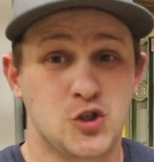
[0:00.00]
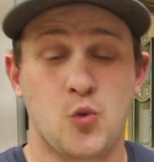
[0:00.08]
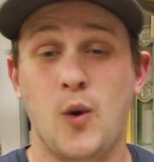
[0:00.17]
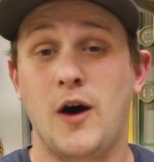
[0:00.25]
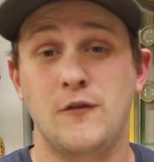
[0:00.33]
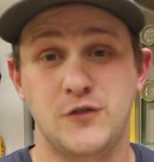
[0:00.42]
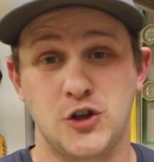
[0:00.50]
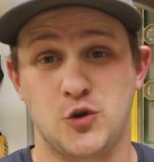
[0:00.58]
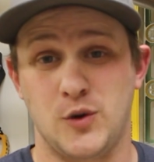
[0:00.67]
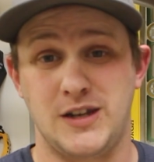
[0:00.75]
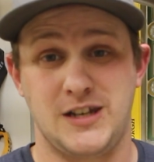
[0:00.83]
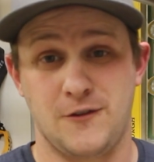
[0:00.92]

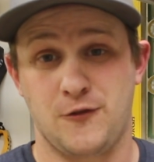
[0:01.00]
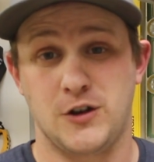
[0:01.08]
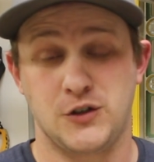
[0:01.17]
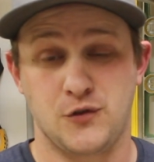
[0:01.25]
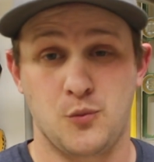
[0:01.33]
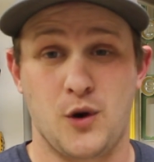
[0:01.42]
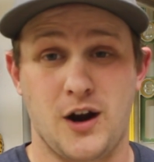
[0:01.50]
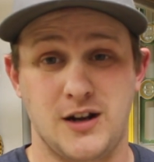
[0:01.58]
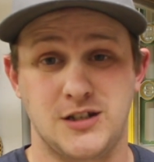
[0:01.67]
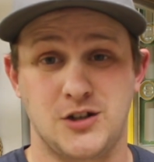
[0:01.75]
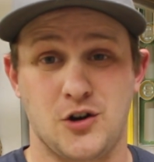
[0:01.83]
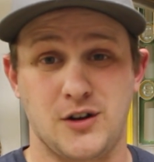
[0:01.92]
12-degree difference from where
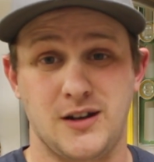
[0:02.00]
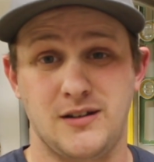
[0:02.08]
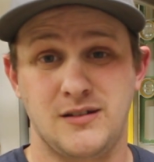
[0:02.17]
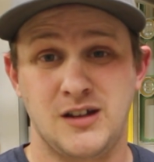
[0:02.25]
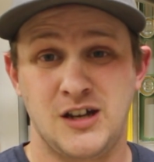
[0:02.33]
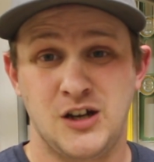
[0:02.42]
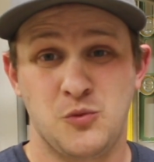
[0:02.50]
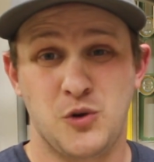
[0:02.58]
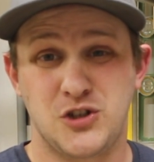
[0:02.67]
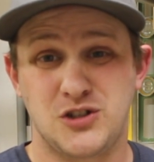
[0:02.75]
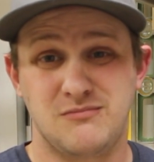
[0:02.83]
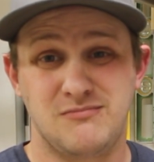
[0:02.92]
I started,
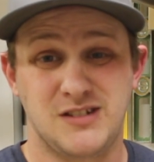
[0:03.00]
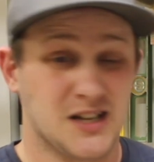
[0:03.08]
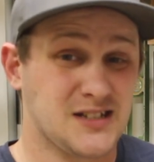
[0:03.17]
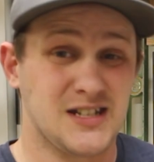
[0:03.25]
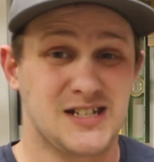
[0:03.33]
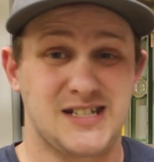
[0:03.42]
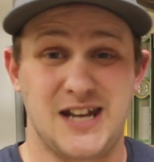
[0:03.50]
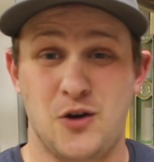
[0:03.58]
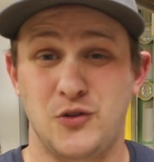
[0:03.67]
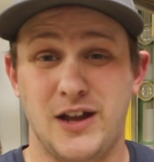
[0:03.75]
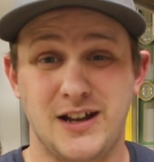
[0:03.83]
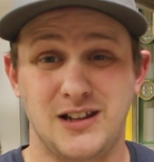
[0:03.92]
which doesn't
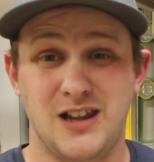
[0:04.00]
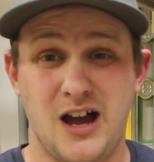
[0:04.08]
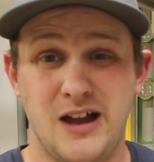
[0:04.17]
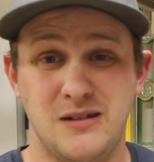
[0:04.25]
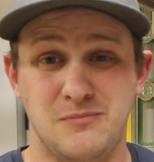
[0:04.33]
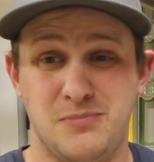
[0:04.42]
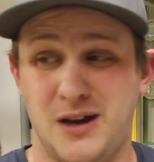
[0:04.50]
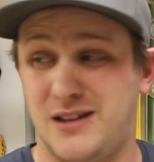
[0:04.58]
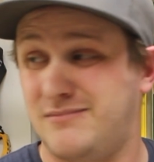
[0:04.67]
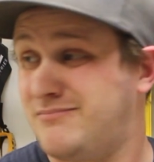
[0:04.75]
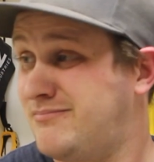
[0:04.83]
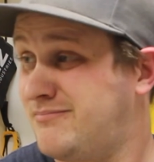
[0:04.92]
sound like a lot,
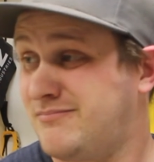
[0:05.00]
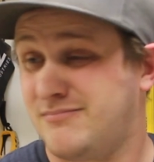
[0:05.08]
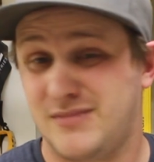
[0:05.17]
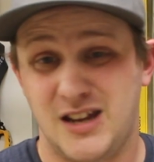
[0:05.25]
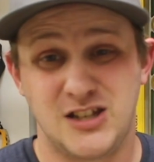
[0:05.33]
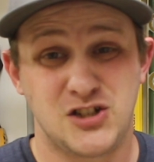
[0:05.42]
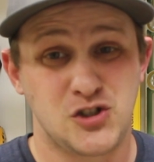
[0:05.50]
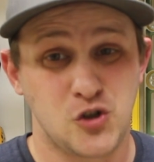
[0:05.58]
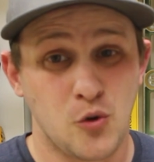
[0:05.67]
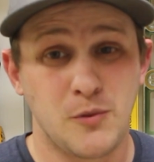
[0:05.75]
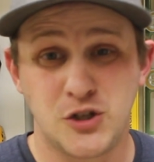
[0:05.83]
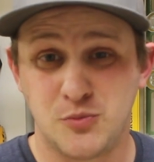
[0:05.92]
but it's
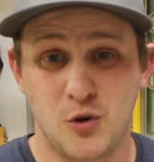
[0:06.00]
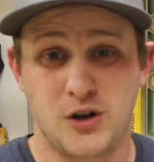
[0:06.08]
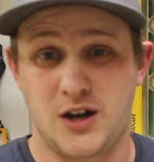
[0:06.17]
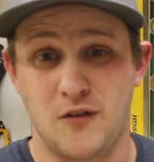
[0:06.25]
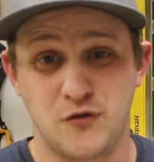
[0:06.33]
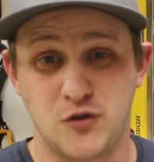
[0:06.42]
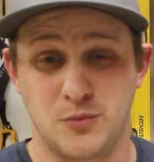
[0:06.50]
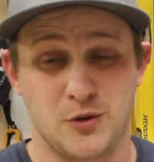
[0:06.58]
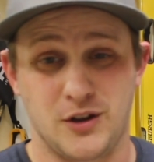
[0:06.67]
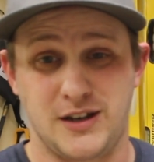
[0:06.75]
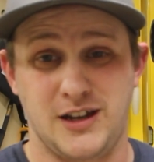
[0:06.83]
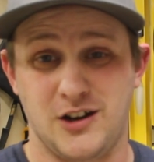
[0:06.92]
so much more
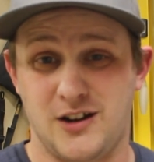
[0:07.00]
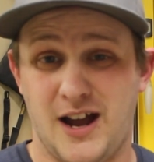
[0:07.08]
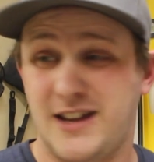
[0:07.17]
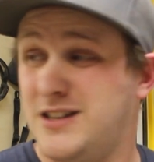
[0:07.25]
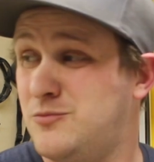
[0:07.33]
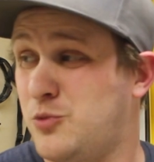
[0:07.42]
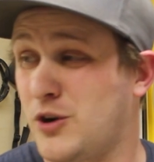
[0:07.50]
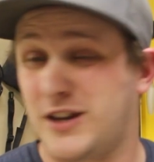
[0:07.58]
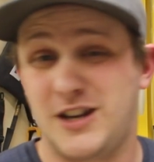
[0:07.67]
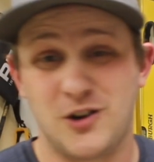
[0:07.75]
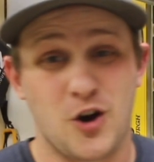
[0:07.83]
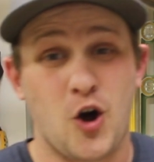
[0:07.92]
comfortable in here. I could work
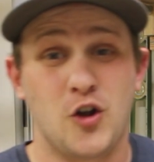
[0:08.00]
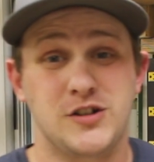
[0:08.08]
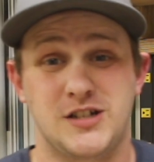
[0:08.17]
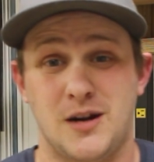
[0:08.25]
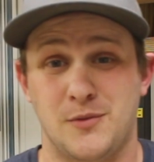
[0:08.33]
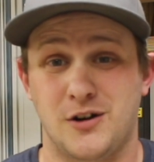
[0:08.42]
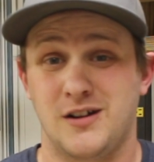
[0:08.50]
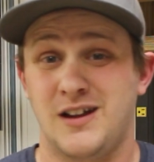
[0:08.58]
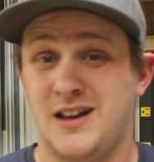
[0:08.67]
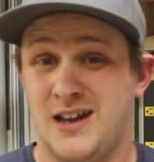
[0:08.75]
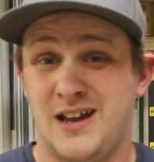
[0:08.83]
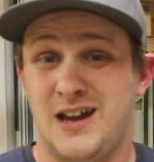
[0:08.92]
in here all summer
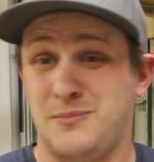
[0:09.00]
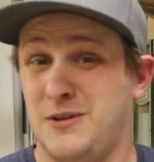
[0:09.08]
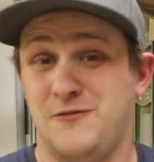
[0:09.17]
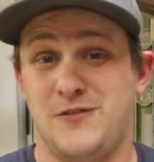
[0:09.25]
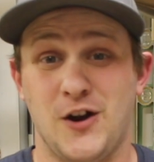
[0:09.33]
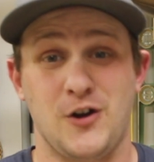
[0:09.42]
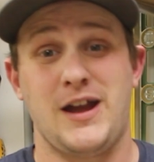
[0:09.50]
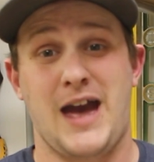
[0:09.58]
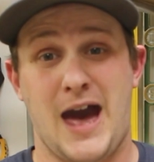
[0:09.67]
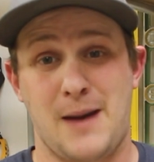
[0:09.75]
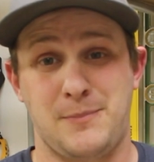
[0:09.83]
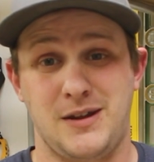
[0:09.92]
and be very
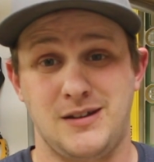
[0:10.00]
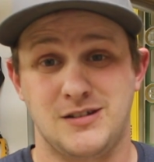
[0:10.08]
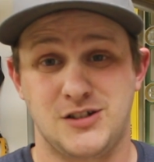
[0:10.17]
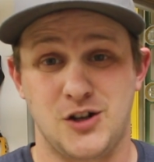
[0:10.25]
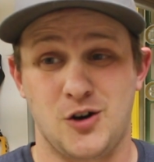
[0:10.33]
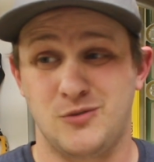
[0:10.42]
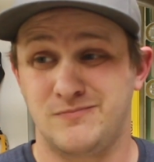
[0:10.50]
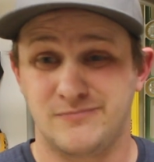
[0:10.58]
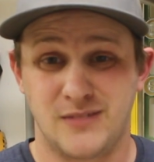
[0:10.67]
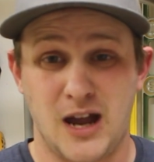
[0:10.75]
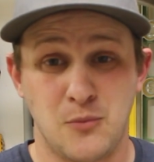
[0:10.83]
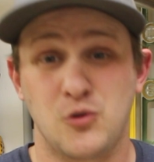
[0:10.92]
happy.
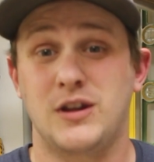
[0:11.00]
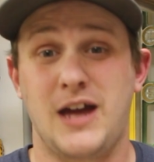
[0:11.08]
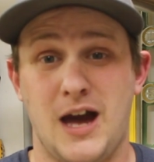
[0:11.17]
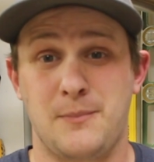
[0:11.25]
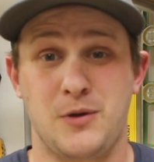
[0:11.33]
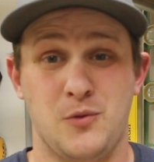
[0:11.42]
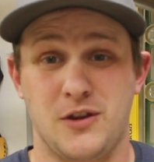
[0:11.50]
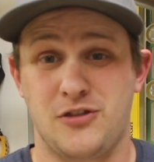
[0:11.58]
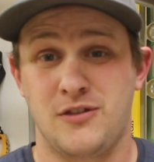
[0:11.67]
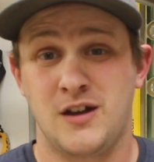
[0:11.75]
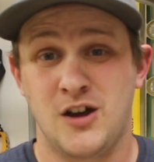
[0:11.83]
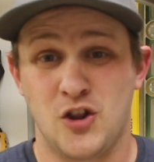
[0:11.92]
So I'm really happy
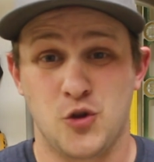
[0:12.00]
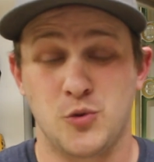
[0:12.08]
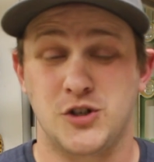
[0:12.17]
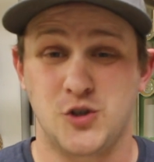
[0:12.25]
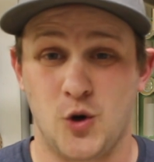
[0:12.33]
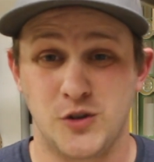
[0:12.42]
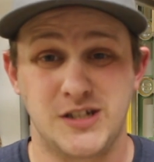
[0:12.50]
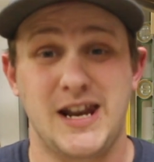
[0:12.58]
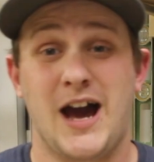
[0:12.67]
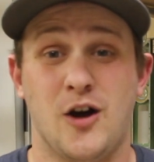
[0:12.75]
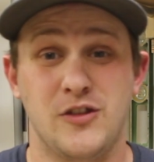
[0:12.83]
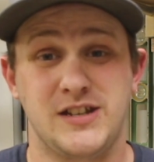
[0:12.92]
with the results and
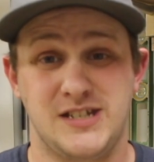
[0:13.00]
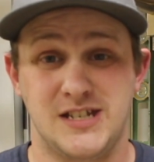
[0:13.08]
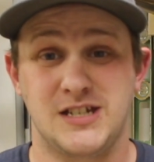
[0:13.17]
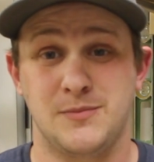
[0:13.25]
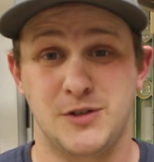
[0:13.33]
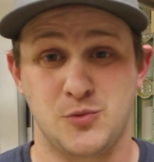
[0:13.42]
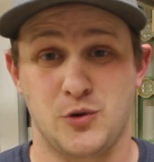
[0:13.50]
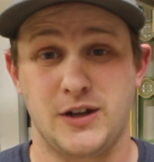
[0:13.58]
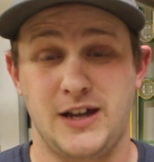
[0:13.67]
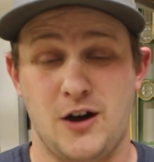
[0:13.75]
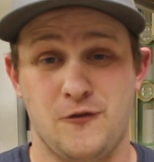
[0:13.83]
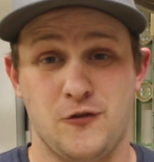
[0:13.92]
how this system is
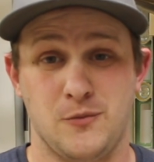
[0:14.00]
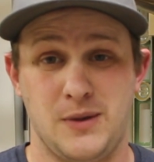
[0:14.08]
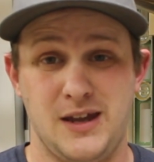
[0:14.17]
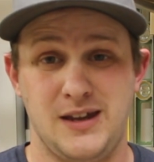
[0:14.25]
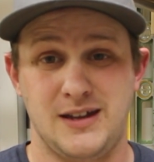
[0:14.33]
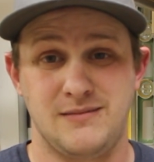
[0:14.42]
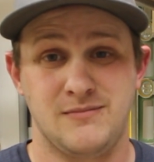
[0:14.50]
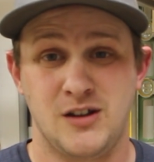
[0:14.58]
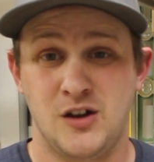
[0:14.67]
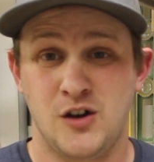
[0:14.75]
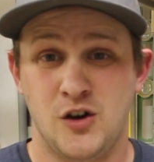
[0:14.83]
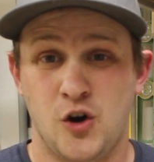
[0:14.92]
working out for me, and
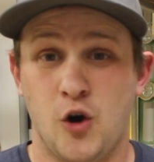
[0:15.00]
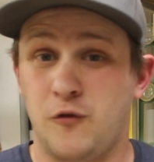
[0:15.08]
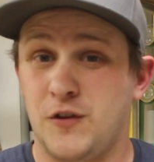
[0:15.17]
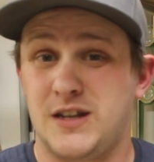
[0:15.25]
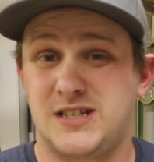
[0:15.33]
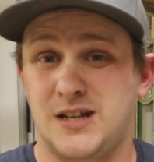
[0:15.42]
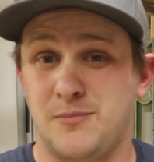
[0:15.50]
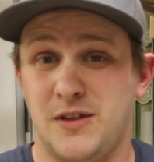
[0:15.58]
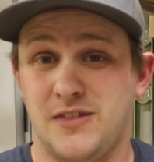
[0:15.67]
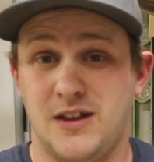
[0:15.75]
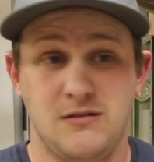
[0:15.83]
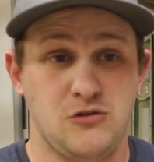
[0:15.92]
hopefully it's
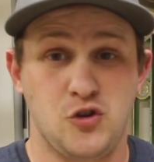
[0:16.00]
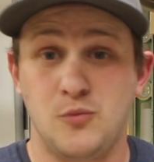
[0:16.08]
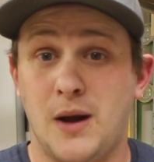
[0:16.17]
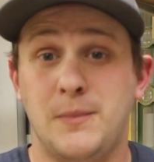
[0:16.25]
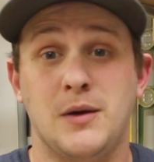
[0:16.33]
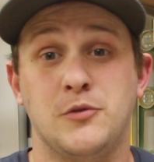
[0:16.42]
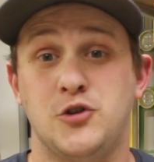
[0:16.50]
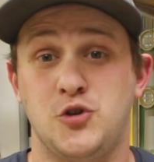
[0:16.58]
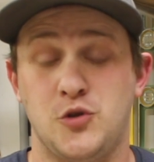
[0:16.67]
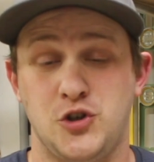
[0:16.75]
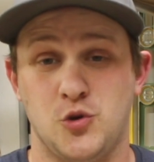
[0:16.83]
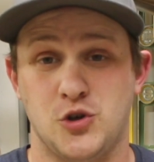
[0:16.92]
something that you might be able to
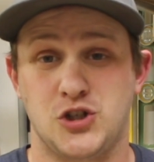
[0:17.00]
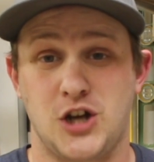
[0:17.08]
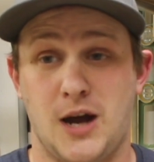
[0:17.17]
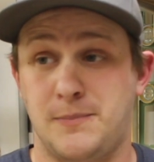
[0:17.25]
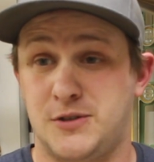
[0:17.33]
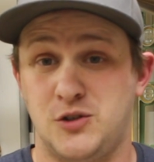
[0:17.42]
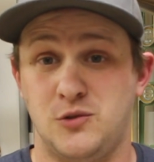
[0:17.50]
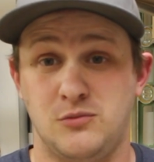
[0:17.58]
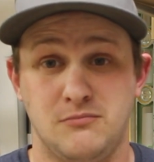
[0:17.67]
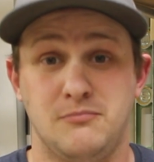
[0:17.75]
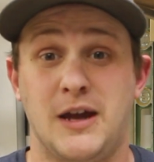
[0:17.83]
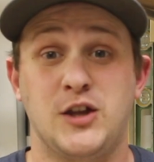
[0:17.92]
do in your shop to
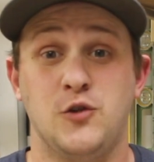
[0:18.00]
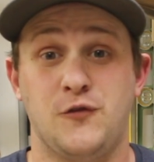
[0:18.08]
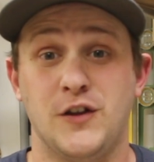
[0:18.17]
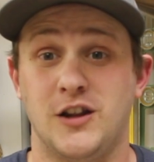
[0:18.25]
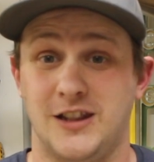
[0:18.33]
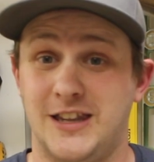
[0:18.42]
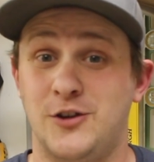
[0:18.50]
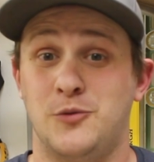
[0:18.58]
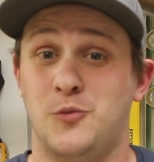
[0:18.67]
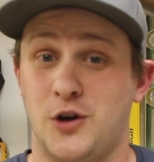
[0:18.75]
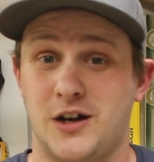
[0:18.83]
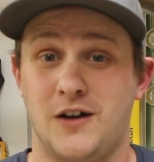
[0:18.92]
make you feel a little
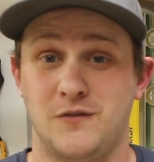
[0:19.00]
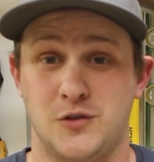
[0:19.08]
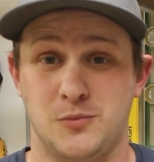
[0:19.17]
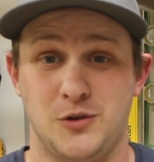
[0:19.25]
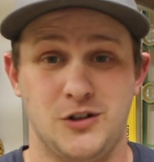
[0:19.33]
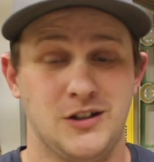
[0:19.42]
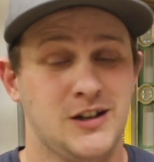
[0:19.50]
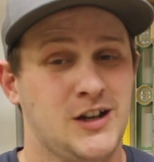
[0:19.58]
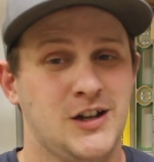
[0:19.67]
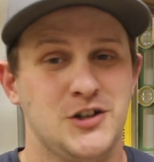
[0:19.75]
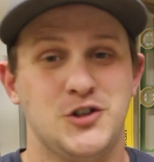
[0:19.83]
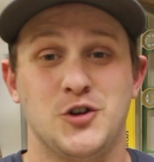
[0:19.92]
more comfortable
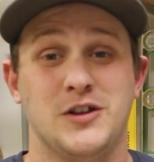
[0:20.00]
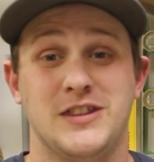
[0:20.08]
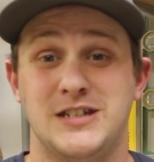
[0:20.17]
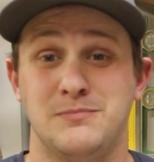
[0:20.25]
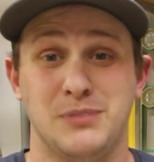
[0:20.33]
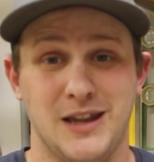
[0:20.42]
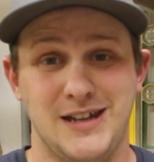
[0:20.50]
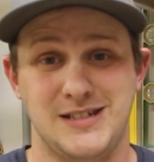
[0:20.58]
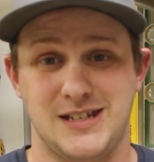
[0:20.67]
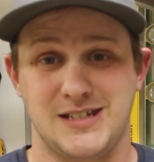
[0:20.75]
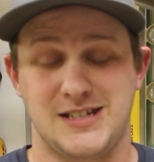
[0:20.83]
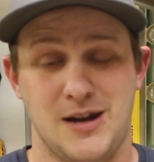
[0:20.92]
during this
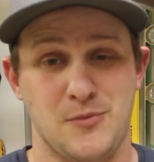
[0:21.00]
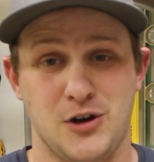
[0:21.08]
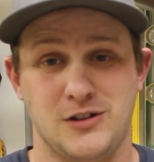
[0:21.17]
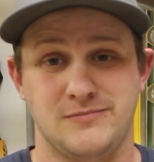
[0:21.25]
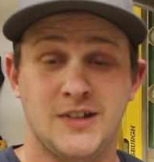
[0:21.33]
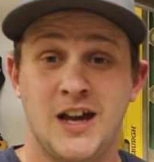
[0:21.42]
blazing summer.